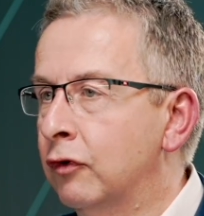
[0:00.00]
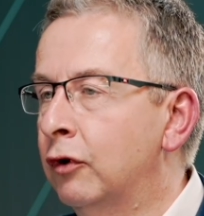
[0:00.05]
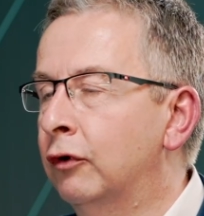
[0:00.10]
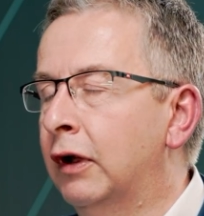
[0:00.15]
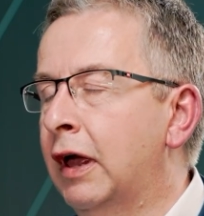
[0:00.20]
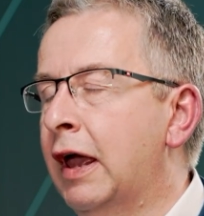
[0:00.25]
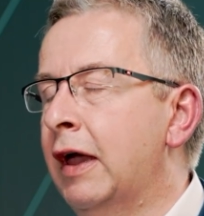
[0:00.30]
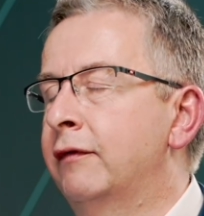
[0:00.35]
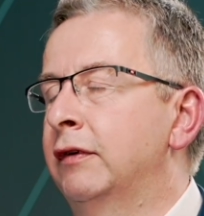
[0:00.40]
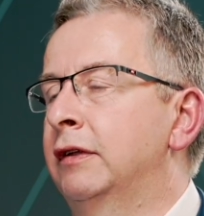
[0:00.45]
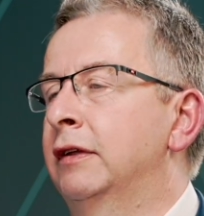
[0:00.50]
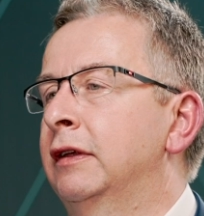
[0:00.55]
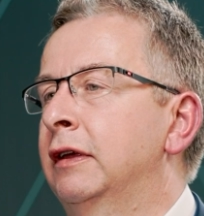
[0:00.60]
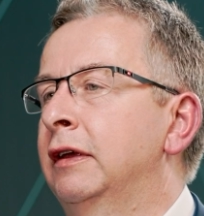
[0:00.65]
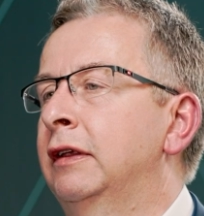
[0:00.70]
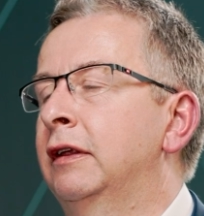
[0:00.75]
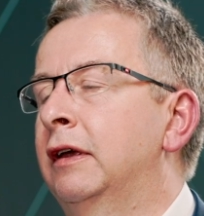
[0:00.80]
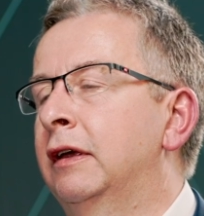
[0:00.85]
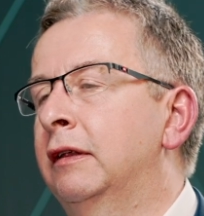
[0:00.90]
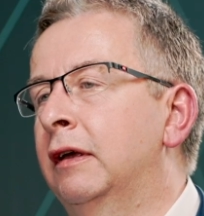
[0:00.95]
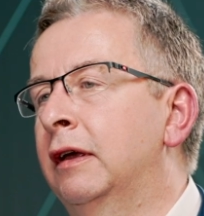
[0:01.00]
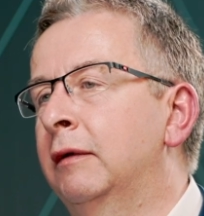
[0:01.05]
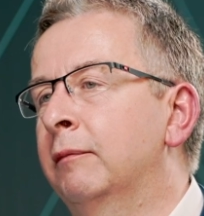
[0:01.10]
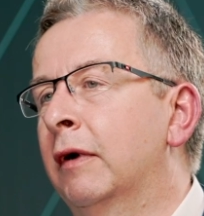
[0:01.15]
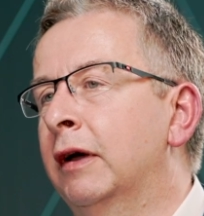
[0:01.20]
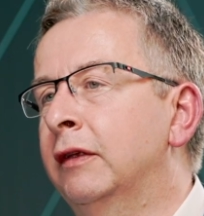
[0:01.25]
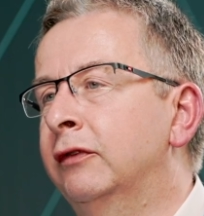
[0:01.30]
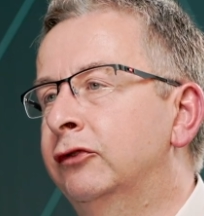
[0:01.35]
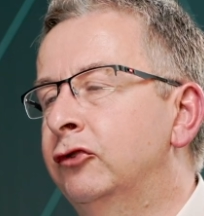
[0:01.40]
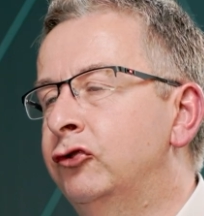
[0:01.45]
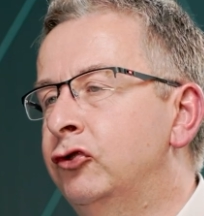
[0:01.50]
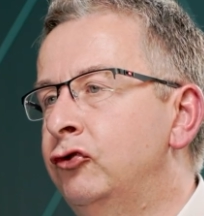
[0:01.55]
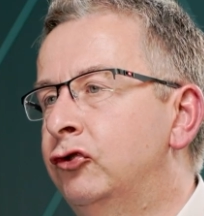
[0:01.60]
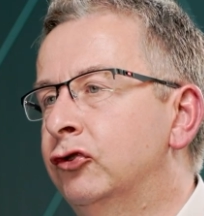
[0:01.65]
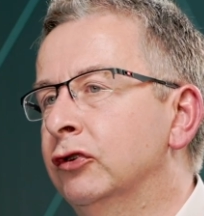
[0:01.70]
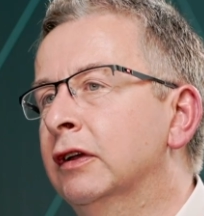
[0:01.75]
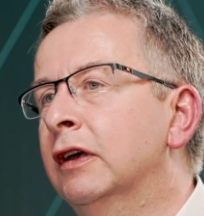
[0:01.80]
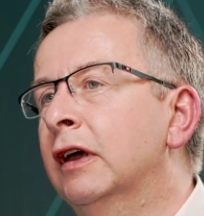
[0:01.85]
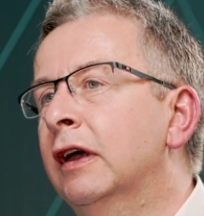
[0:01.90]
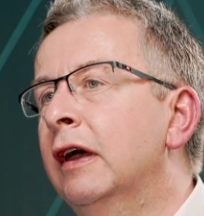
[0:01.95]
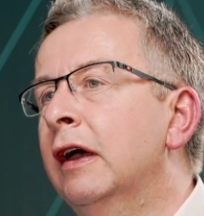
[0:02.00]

role I have in, in, my institution.